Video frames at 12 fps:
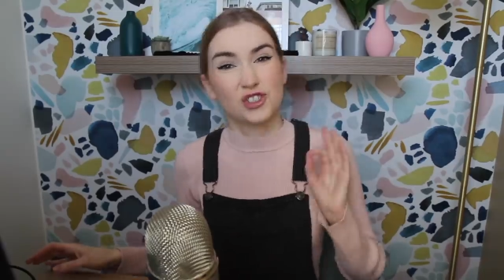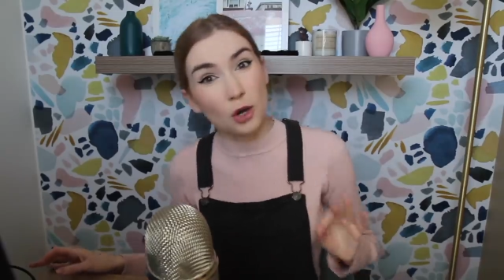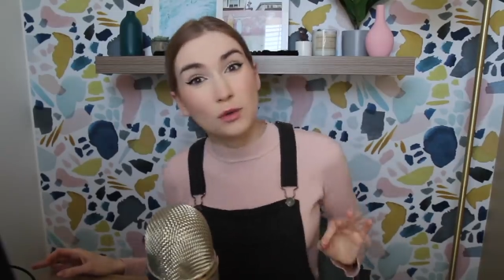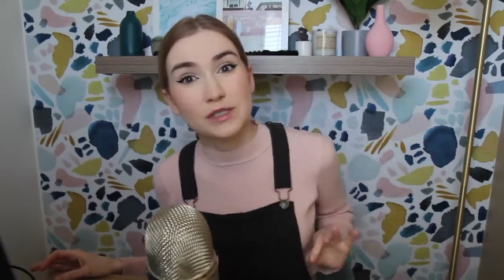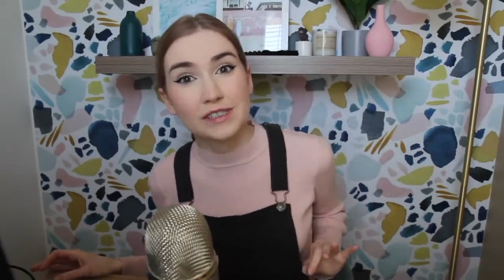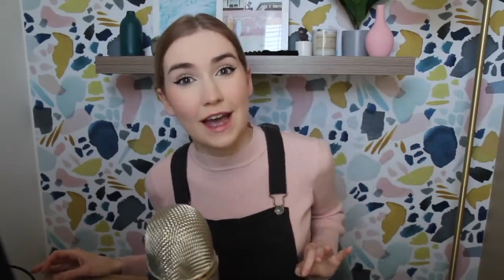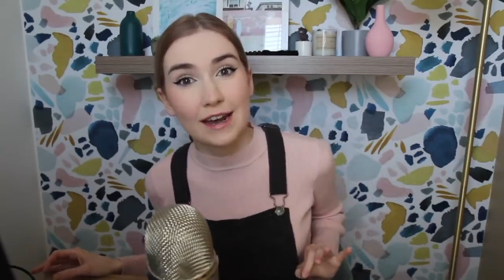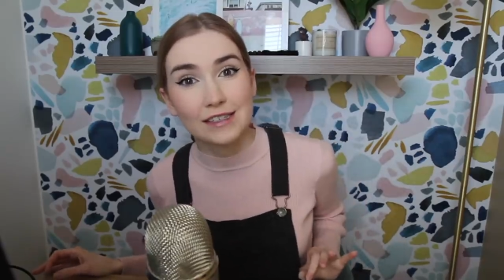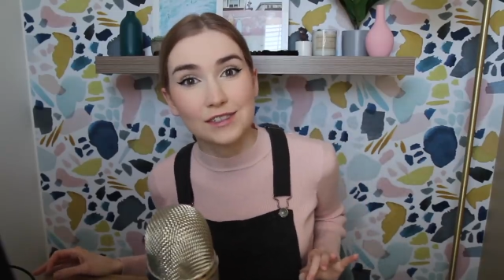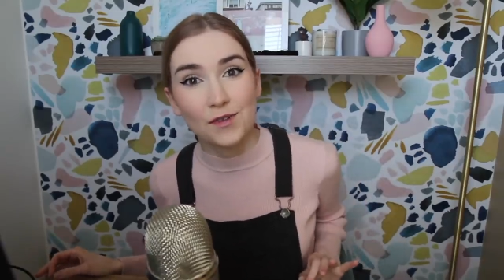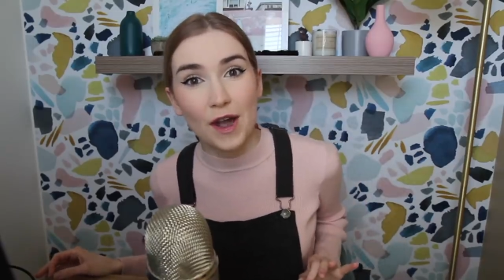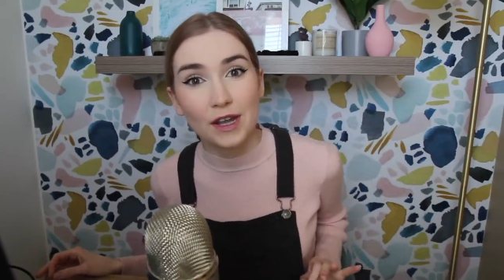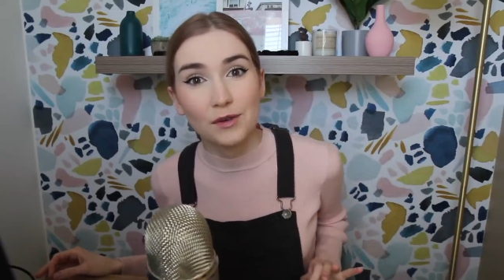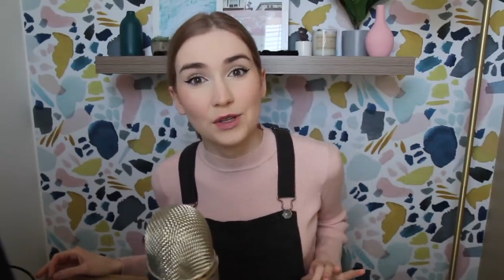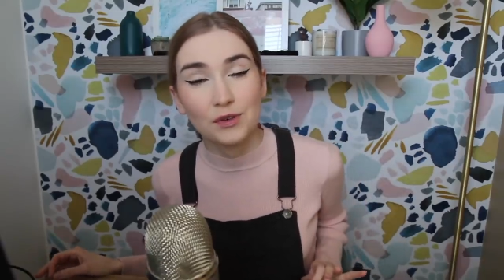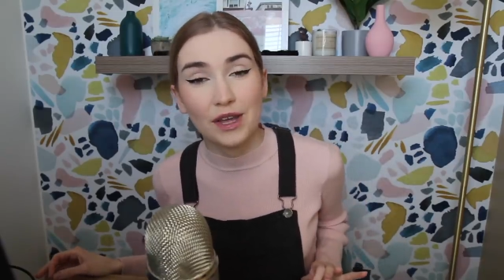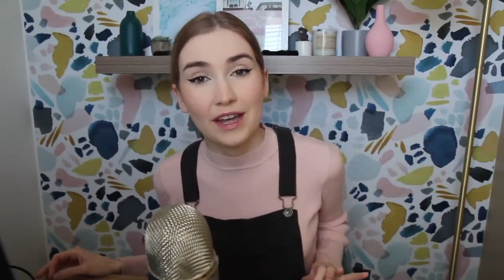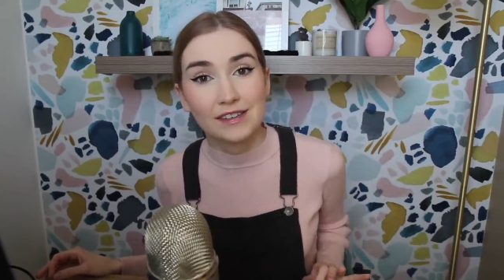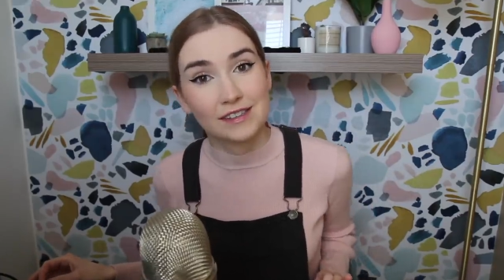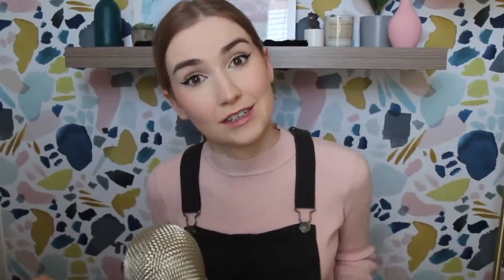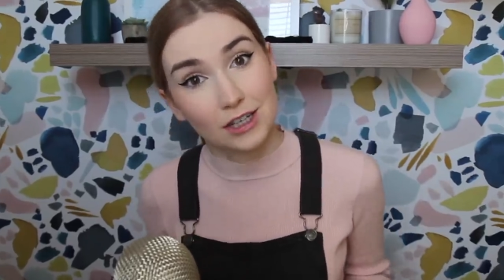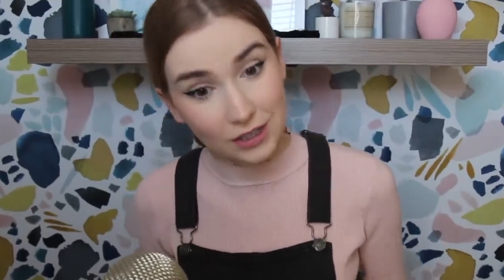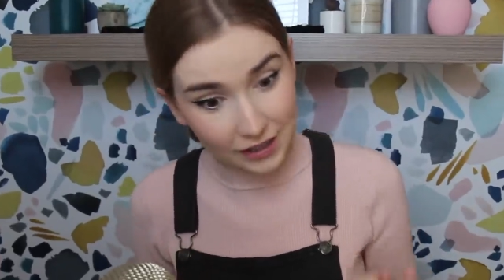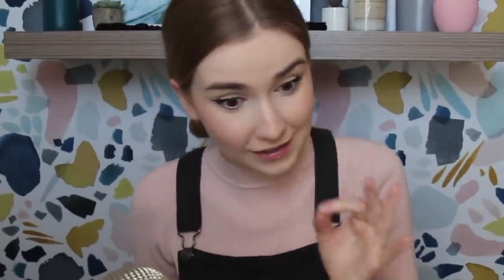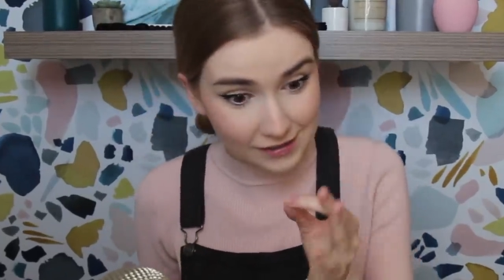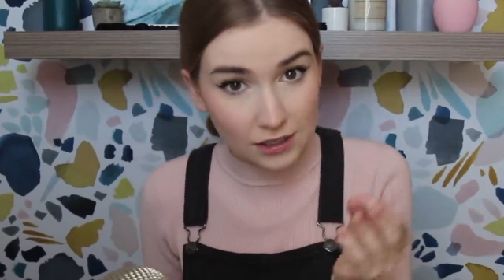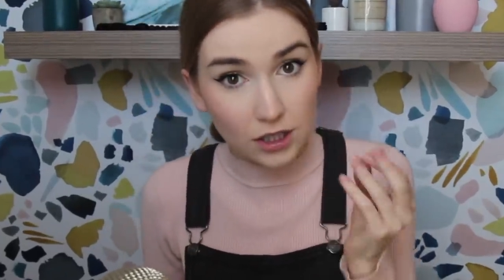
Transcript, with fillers: so satisfying when you guess Guess